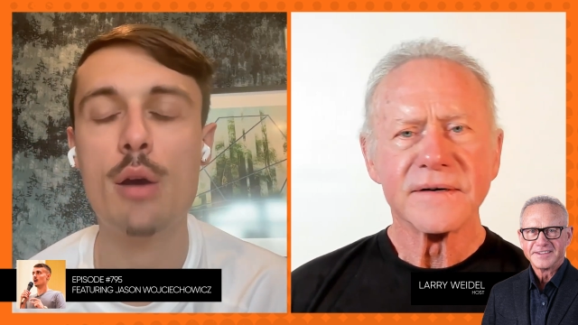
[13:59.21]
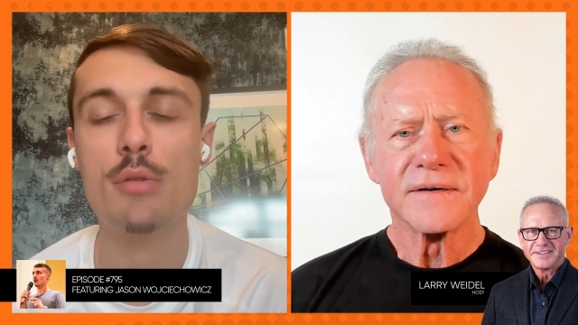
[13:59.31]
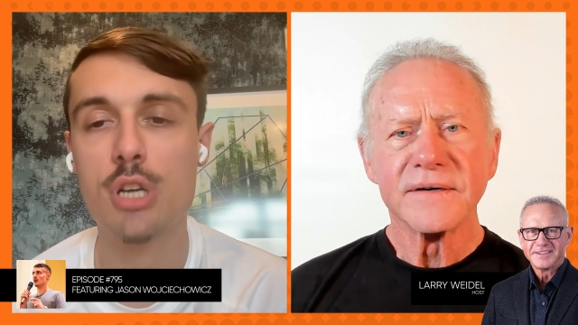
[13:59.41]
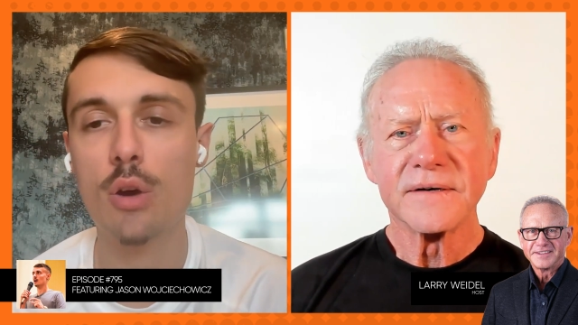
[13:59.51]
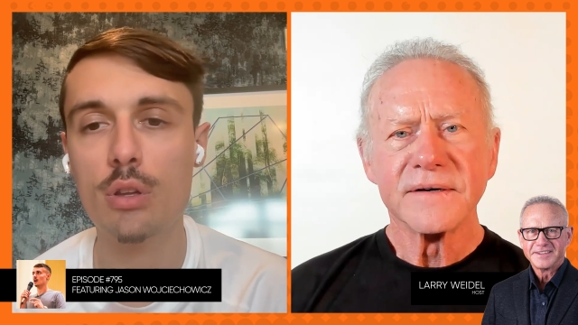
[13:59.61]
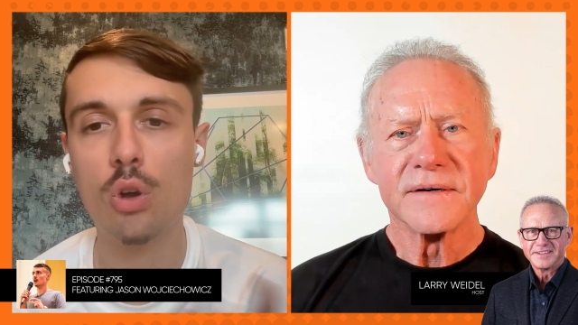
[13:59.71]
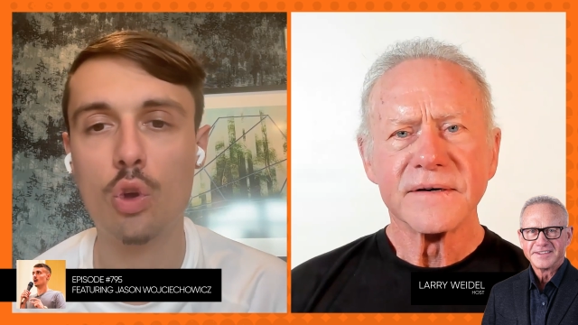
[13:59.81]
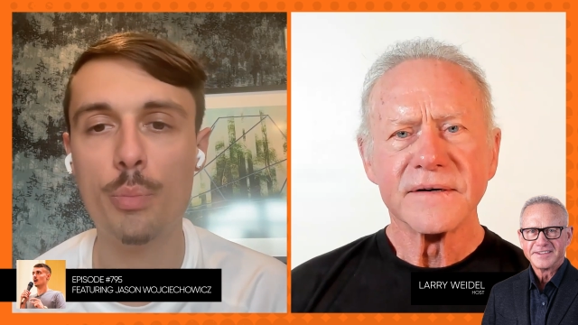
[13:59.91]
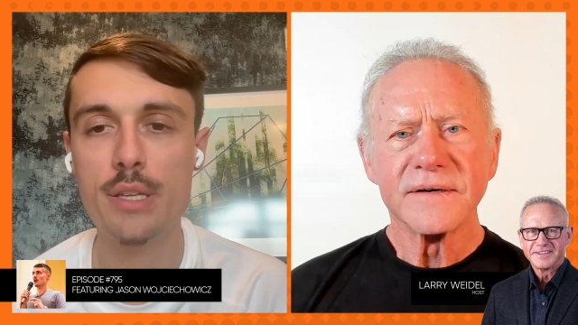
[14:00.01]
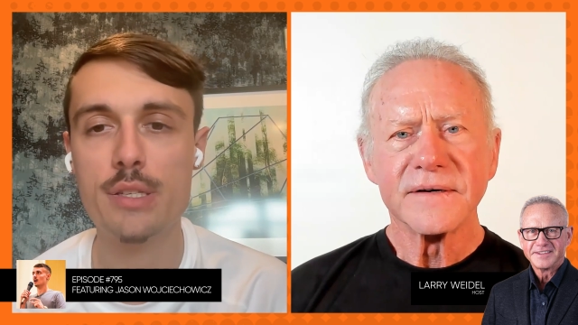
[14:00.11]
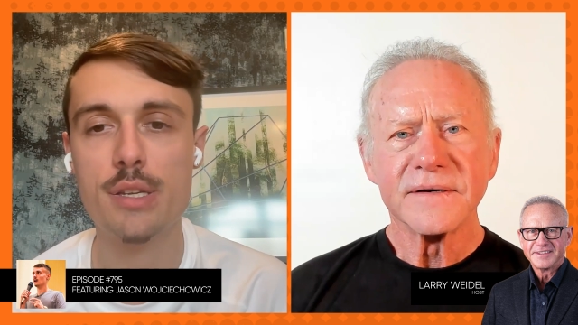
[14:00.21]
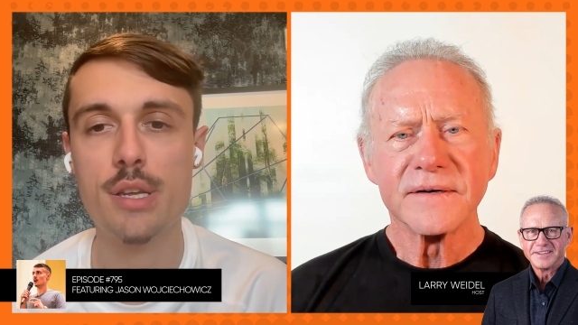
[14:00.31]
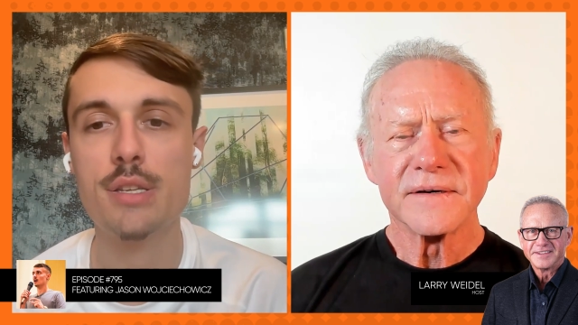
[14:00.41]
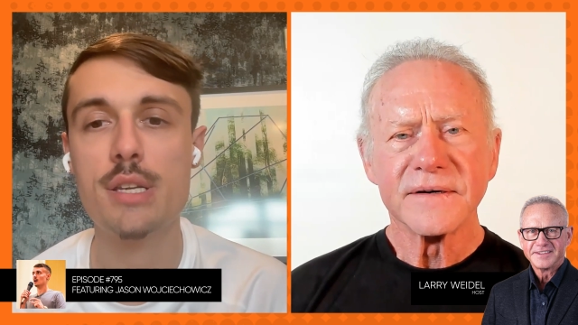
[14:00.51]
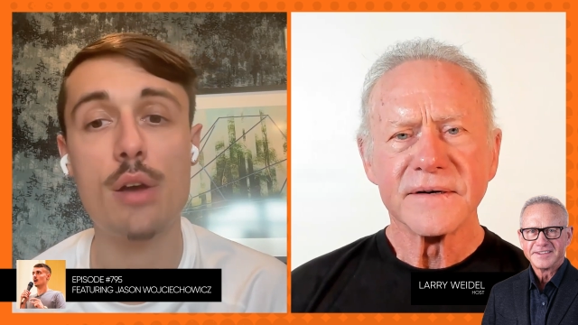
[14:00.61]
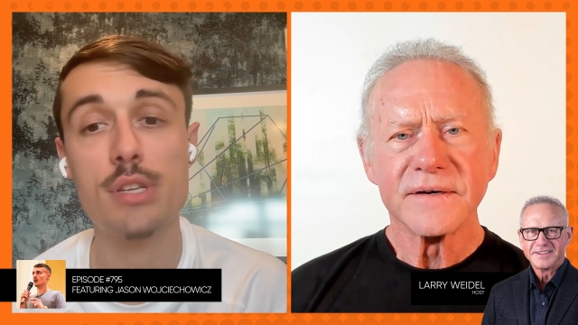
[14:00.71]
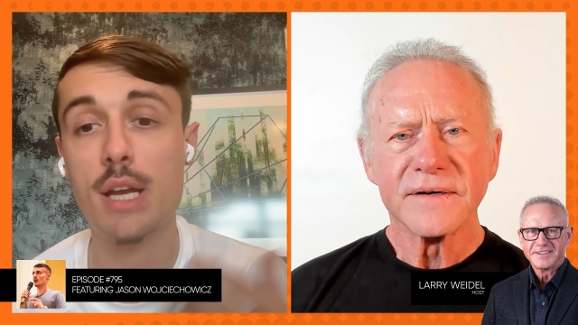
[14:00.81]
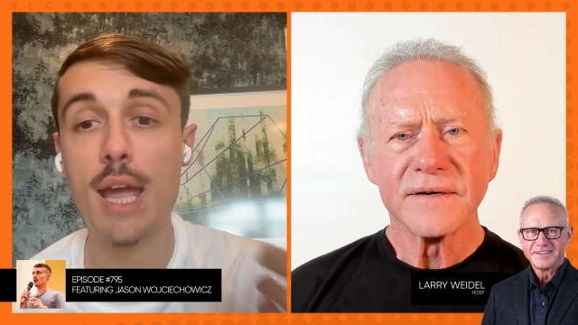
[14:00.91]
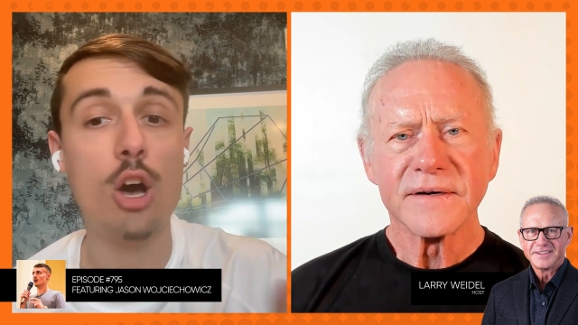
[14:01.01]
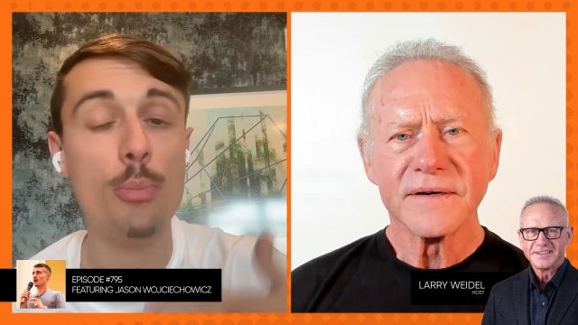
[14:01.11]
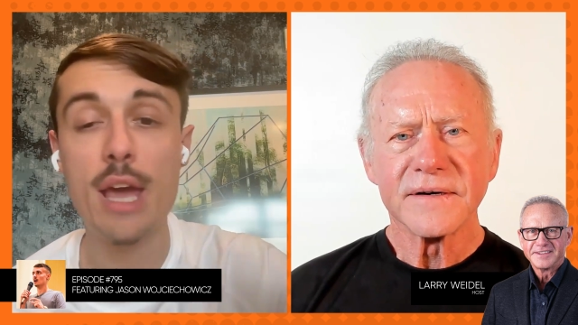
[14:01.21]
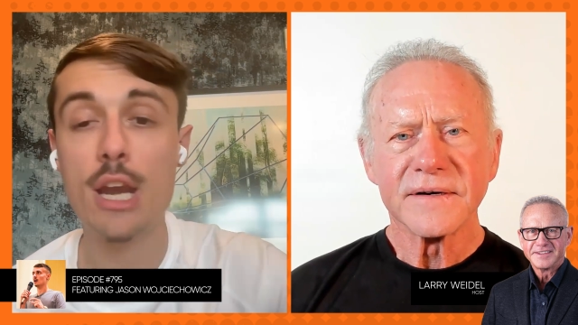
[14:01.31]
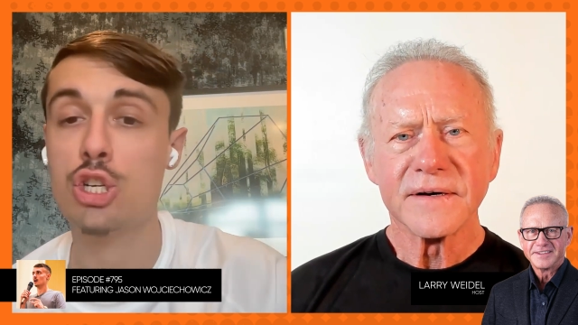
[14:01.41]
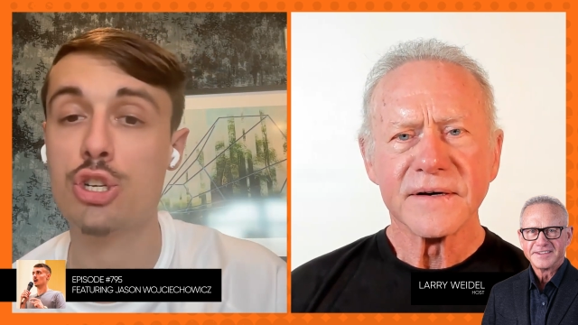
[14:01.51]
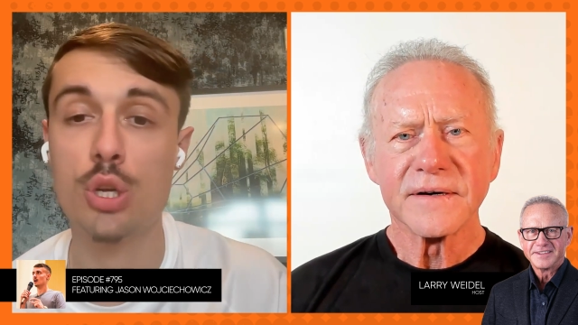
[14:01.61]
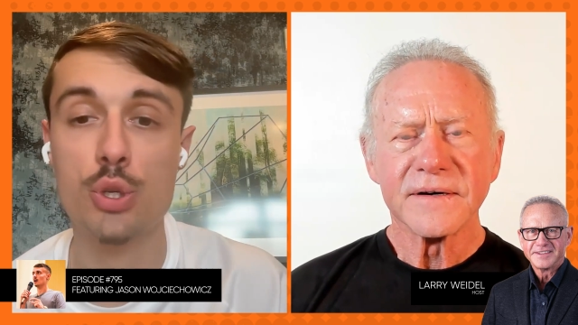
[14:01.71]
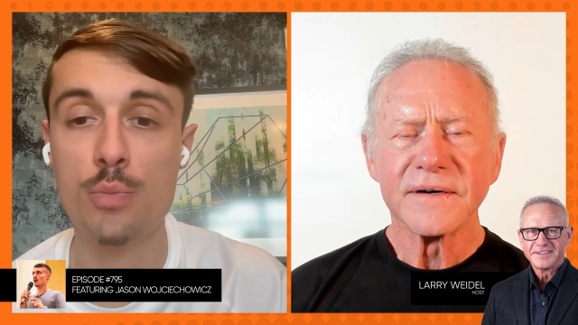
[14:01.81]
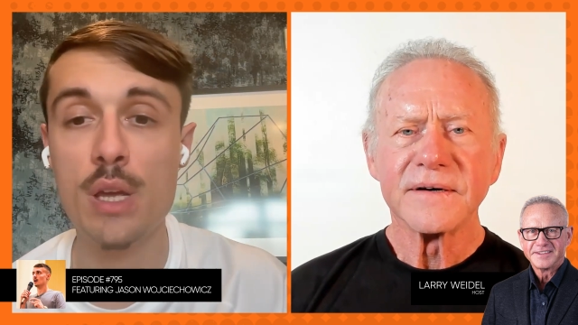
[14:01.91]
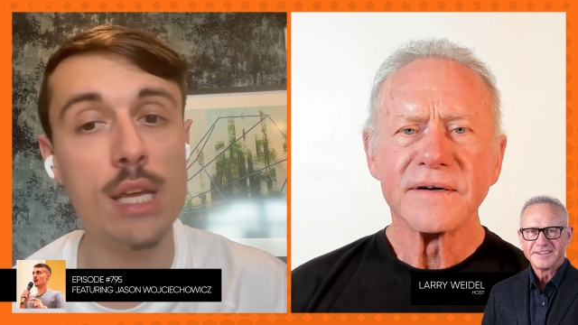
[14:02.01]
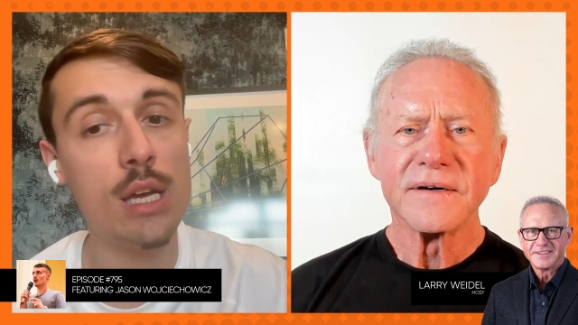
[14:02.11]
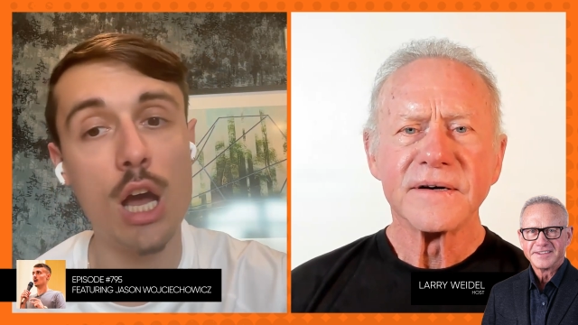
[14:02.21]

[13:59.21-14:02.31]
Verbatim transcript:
Speaker 1: I was going to local businesses and I was like, hey, I'll manage your social media.